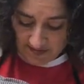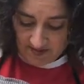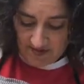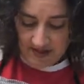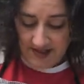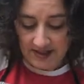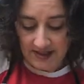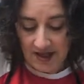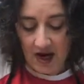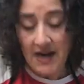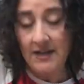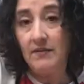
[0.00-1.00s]
This is
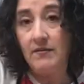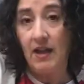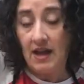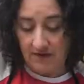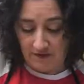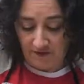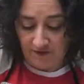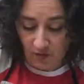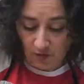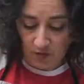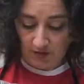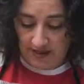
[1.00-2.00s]
kind of like
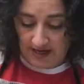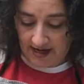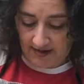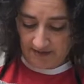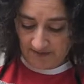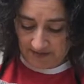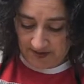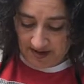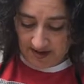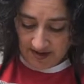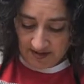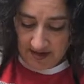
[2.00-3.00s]
folding,
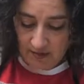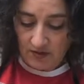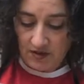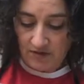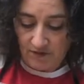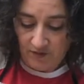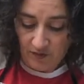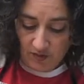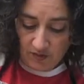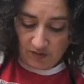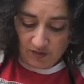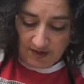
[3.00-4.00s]
like when you
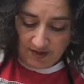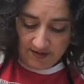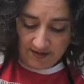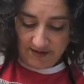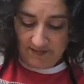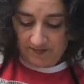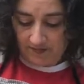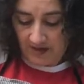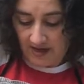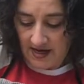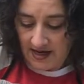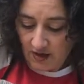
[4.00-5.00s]
fold
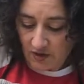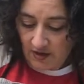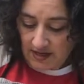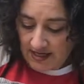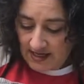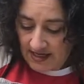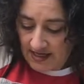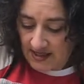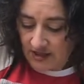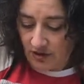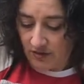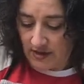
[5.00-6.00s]
an ingredient
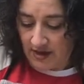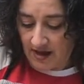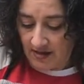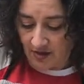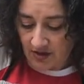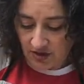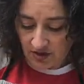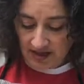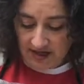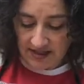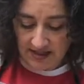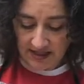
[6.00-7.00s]
into another so that
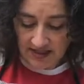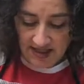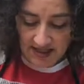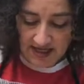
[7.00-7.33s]
it doesn't